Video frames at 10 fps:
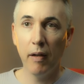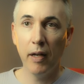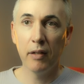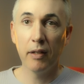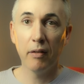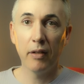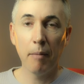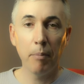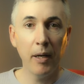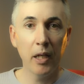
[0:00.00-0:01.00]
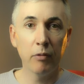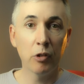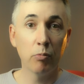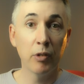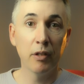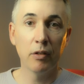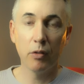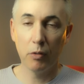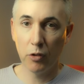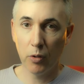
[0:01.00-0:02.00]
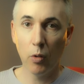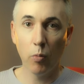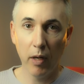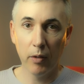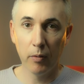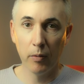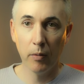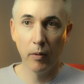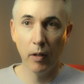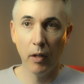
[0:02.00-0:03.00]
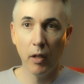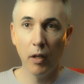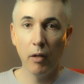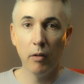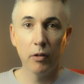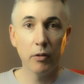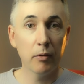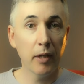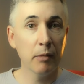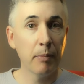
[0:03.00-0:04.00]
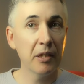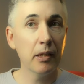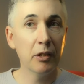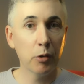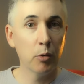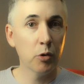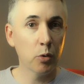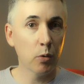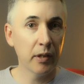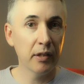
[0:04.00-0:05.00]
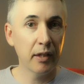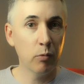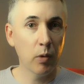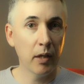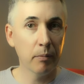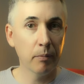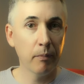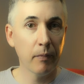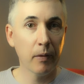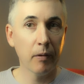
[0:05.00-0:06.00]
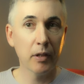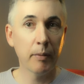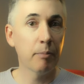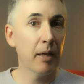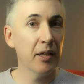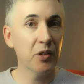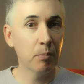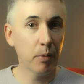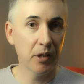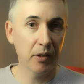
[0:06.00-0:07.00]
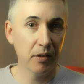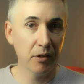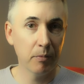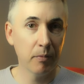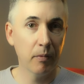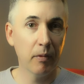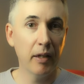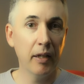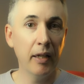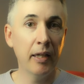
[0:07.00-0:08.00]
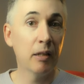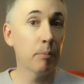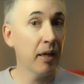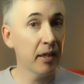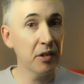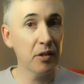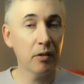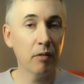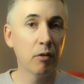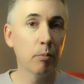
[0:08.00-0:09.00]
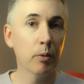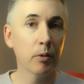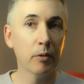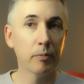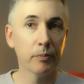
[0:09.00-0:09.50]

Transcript: and that part of it's written so well. It's basically two stories in one. So we have past and present. In the past of the book,